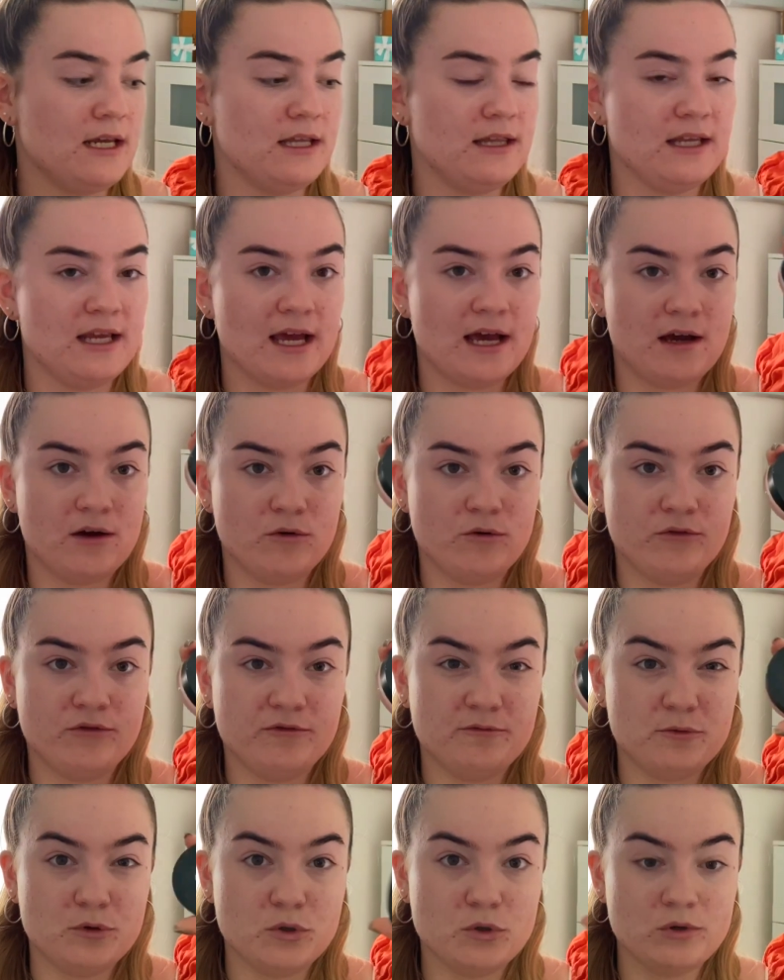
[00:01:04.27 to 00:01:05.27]
the e.l.f.
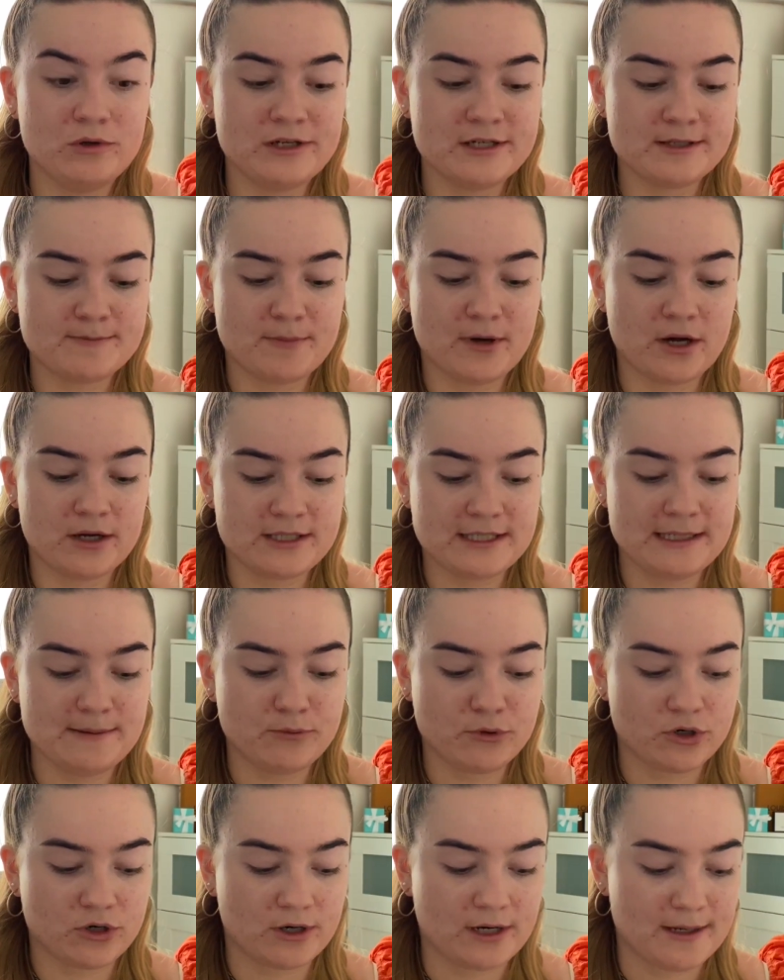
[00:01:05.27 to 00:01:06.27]
Poreless Putty
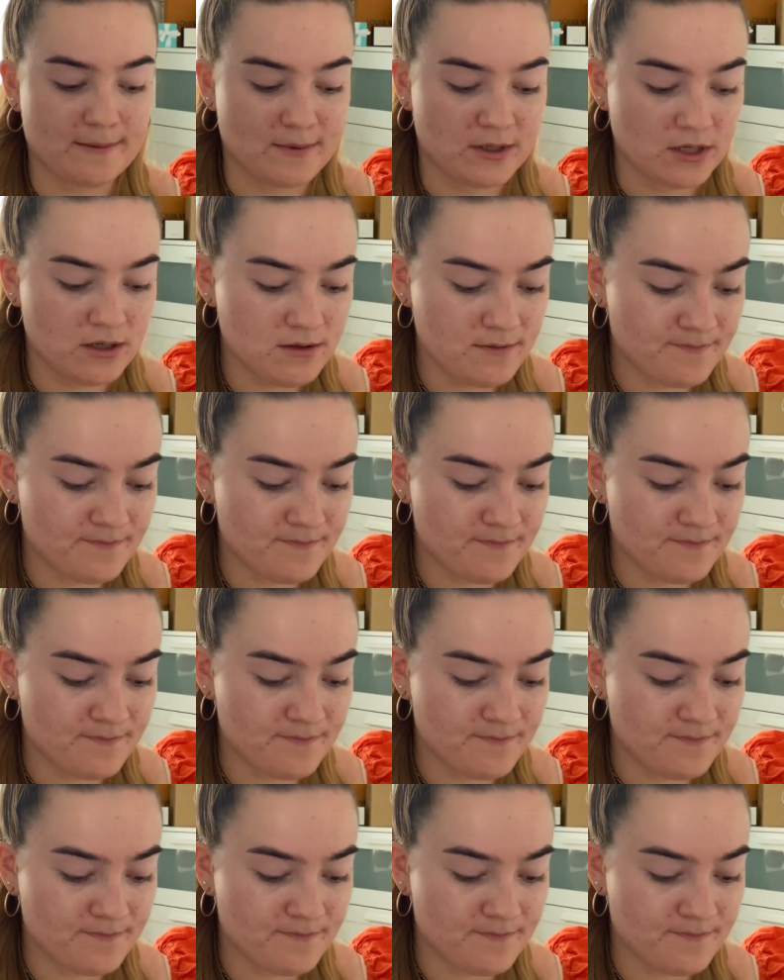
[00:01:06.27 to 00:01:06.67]
Primer.